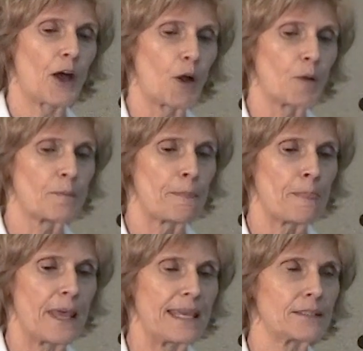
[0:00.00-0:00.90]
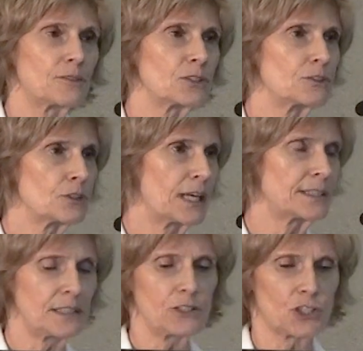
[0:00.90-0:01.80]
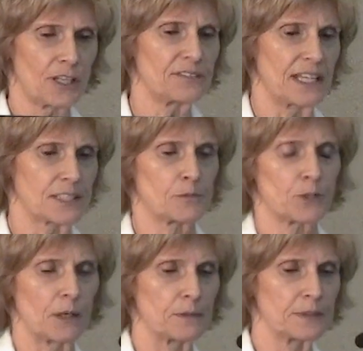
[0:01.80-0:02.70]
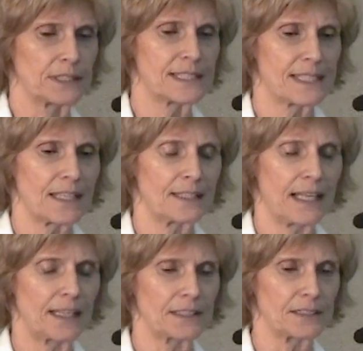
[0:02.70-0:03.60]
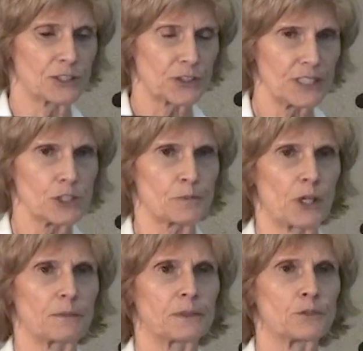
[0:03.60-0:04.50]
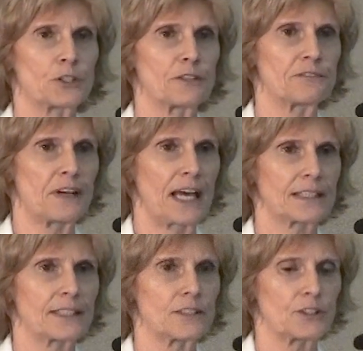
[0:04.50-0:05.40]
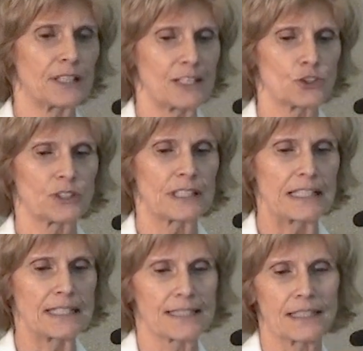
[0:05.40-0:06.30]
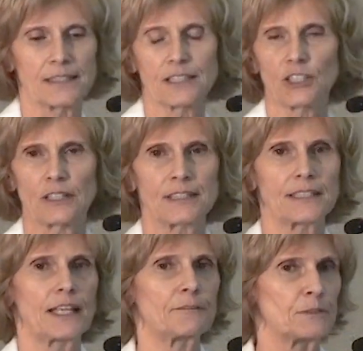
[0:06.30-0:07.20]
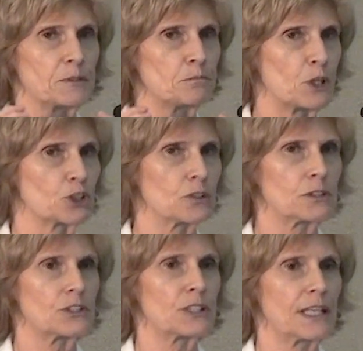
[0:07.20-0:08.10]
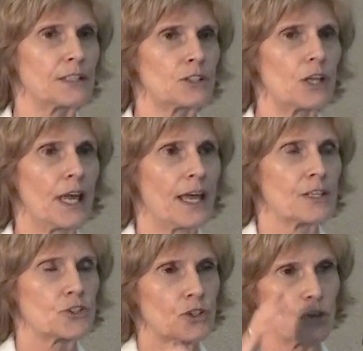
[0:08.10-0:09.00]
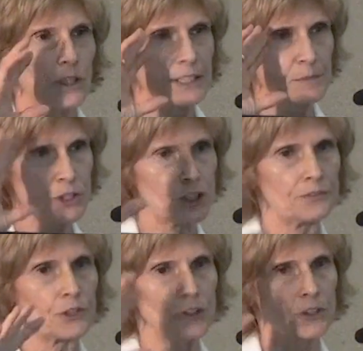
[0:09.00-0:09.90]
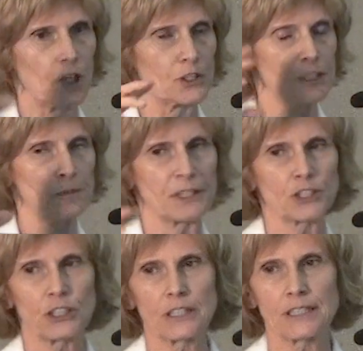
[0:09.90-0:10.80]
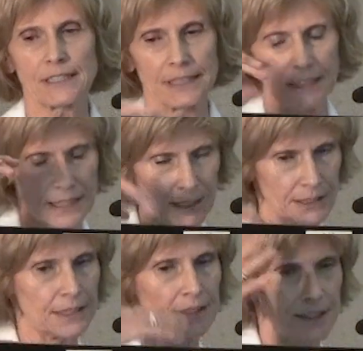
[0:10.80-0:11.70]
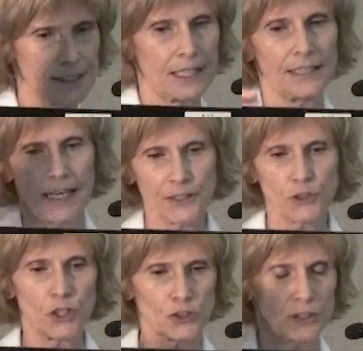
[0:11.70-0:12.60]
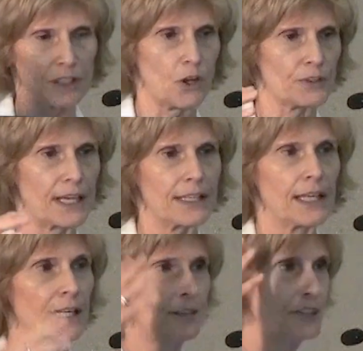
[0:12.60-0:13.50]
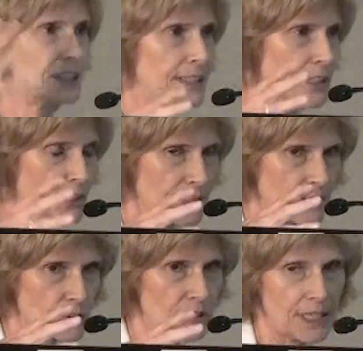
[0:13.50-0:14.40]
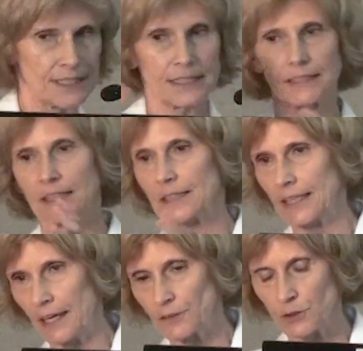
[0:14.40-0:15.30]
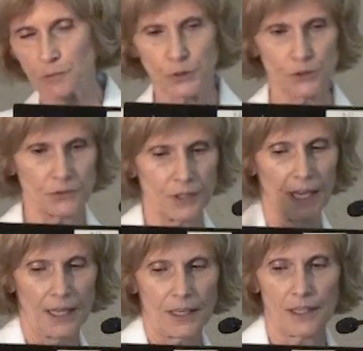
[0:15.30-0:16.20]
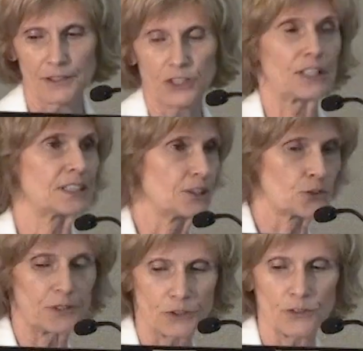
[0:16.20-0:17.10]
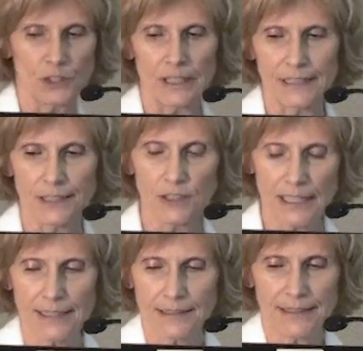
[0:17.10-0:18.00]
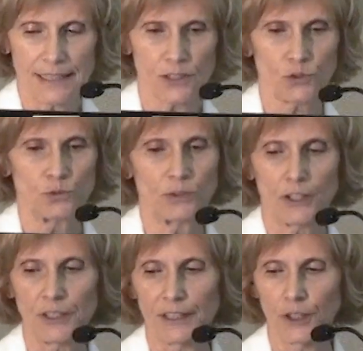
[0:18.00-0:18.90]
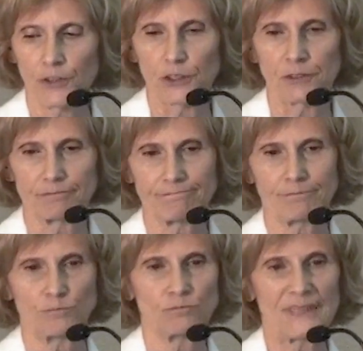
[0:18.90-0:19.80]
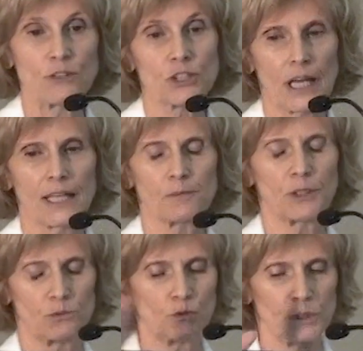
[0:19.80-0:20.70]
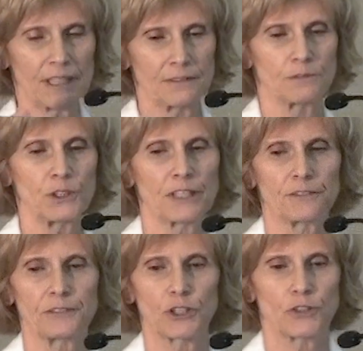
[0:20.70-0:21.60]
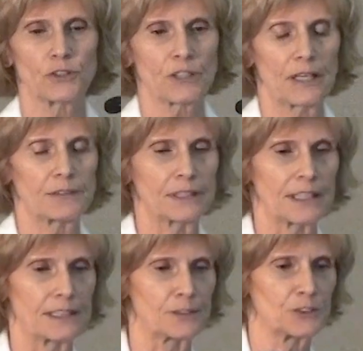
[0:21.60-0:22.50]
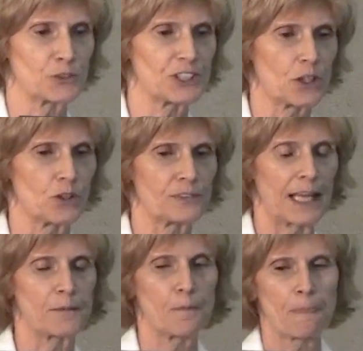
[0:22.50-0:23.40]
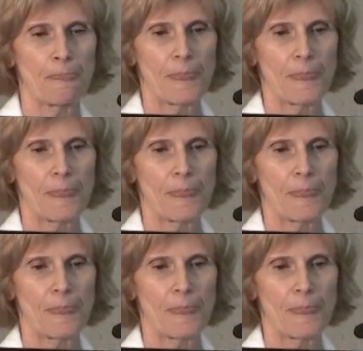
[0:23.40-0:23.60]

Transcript: Um, and I think Jeff has probably said that, that there is a problem with the fact that the 1,000 days and stunting have been bundled together. So especially for the non-specialists, and, and I, I, can say in agriculture and all that, if they think a 1,000 days, they think they have to improve uh, stunting, to reduce stunting. So that, that's another downsize, but we can, we can figure those out and, and resolve that.